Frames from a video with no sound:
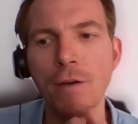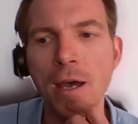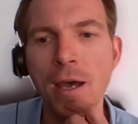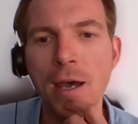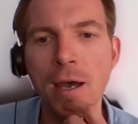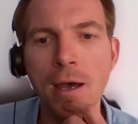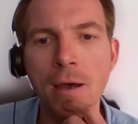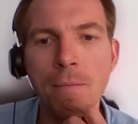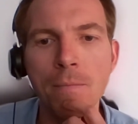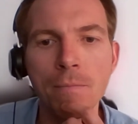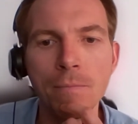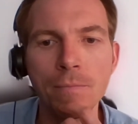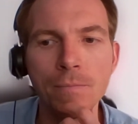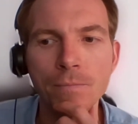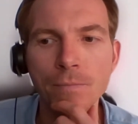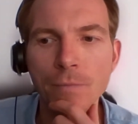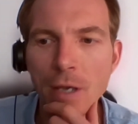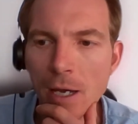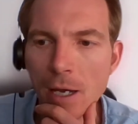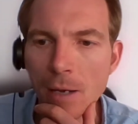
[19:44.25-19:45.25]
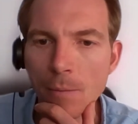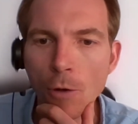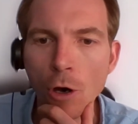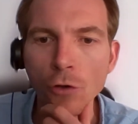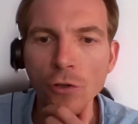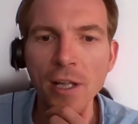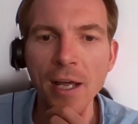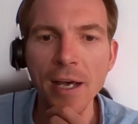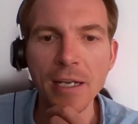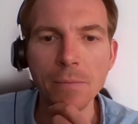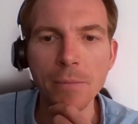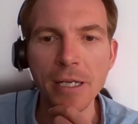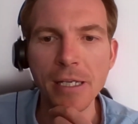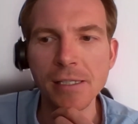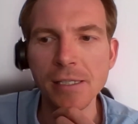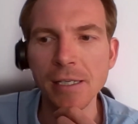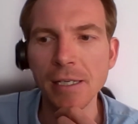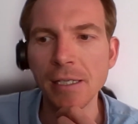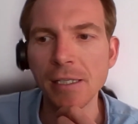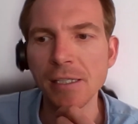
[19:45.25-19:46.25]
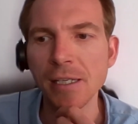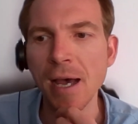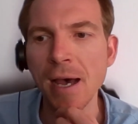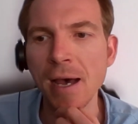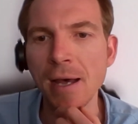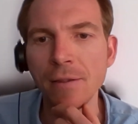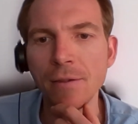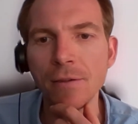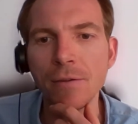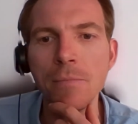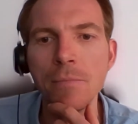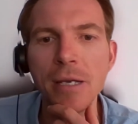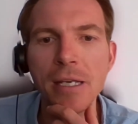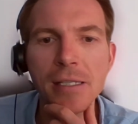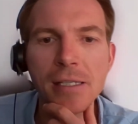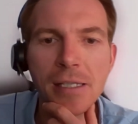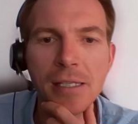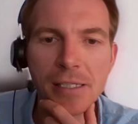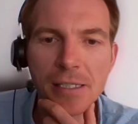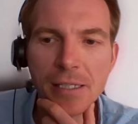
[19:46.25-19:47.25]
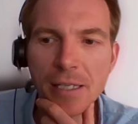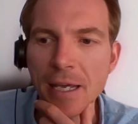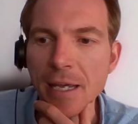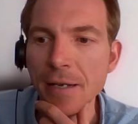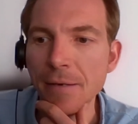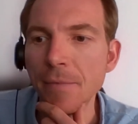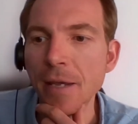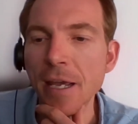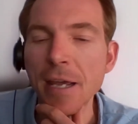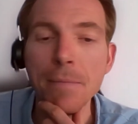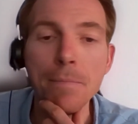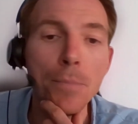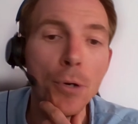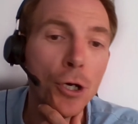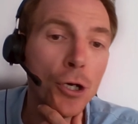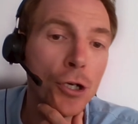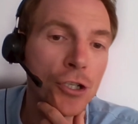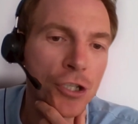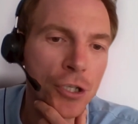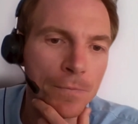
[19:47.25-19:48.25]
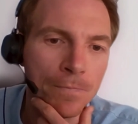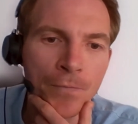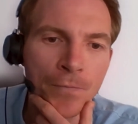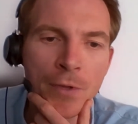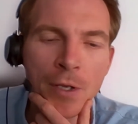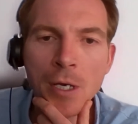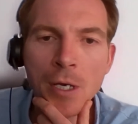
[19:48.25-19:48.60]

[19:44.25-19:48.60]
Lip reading: online meetings and meetings in person.